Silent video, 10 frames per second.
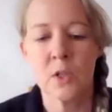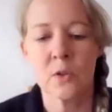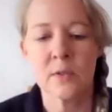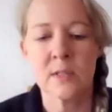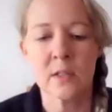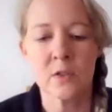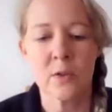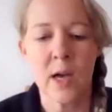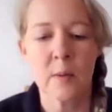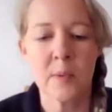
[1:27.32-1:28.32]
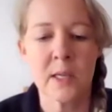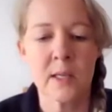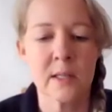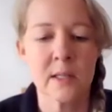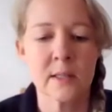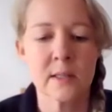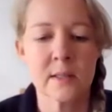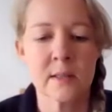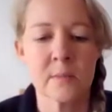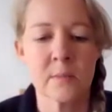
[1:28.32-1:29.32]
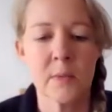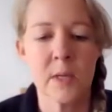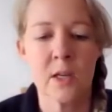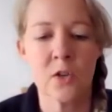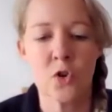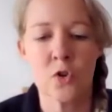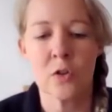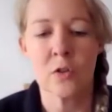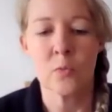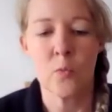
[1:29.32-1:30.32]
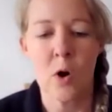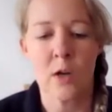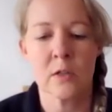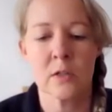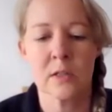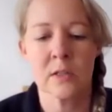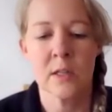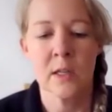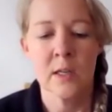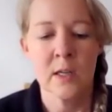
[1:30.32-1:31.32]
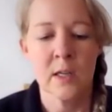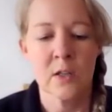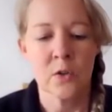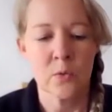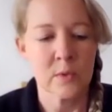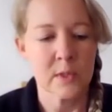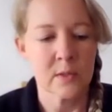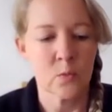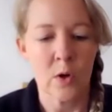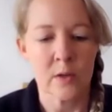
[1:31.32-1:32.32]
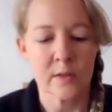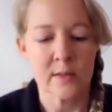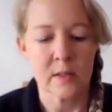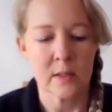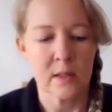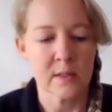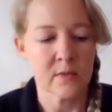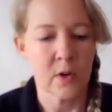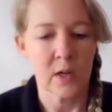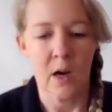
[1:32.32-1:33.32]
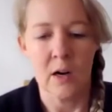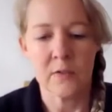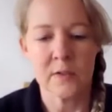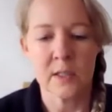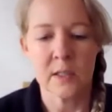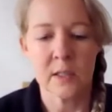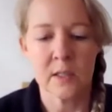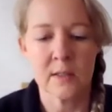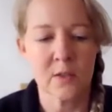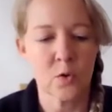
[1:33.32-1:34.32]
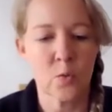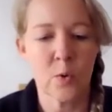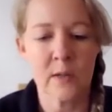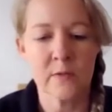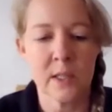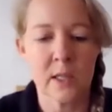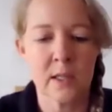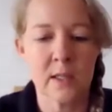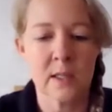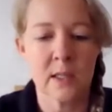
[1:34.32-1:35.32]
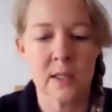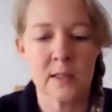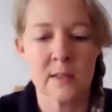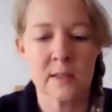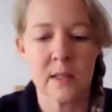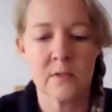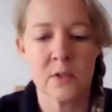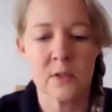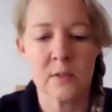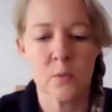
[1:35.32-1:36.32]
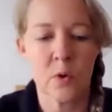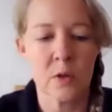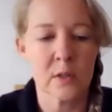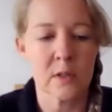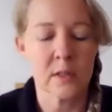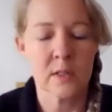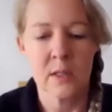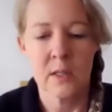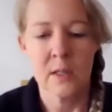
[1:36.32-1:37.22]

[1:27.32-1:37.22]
it's not too happy. It's maybe underwatered. You don't water succulents very often. So what I've done is I've just watered